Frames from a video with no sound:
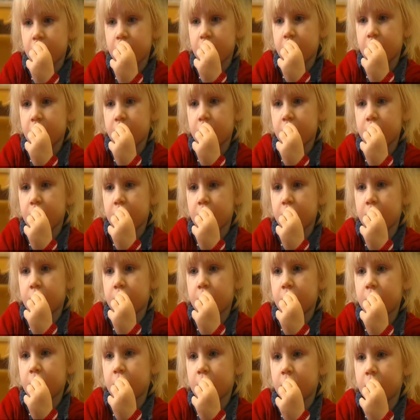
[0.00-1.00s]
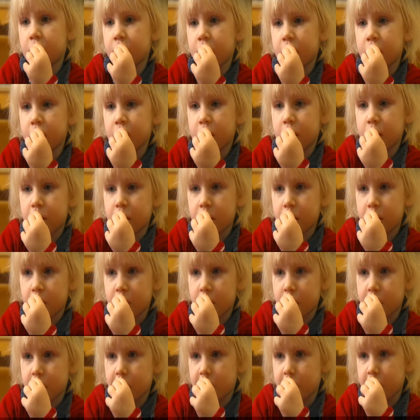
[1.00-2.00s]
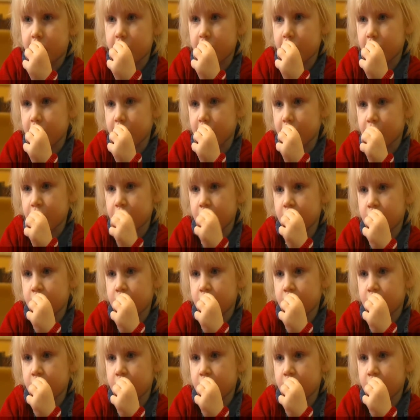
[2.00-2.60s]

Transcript: [no speech]